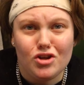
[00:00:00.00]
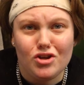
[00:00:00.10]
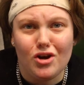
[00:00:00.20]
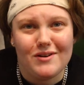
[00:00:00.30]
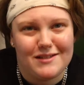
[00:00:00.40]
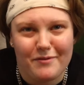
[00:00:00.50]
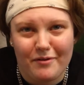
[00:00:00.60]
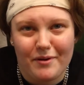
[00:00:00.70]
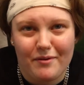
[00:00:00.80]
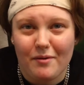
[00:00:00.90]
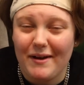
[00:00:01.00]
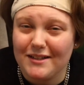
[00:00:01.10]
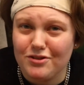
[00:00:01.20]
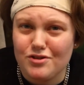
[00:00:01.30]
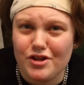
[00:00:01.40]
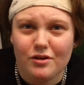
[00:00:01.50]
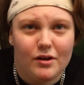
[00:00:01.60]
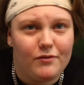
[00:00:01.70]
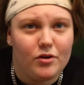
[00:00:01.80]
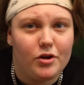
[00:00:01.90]
Yo, what's up everybody, welcome back to the channel.
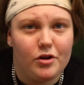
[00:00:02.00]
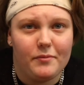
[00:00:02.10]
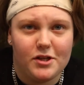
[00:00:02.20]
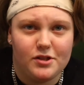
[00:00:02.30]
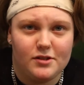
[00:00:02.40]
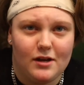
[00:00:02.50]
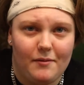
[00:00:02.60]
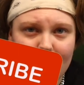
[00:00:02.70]
If you're new here, make sure to subscribe